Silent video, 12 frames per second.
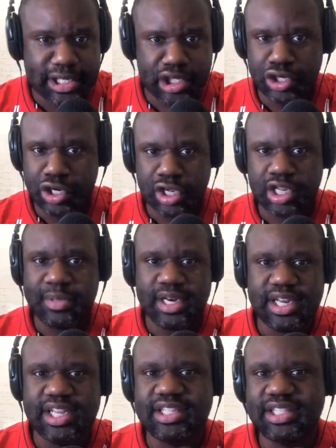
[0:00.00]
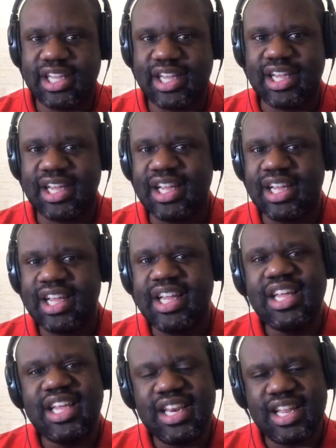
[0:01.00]
You know, I mean, it is a uh,
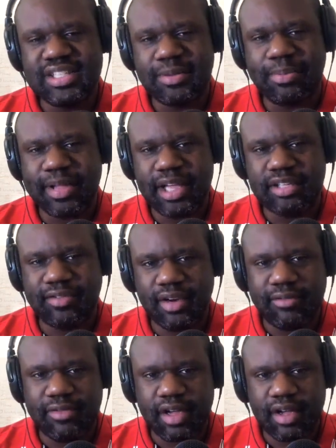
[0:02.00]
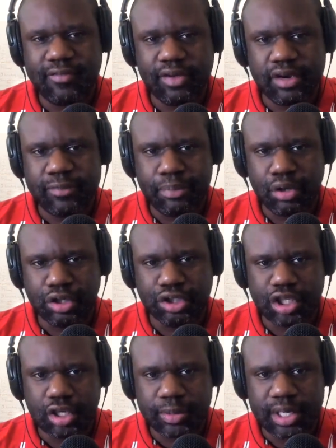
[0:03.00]
it is a place full of uh full of
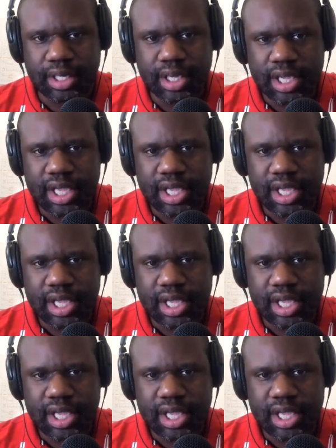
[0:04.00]
bullshittery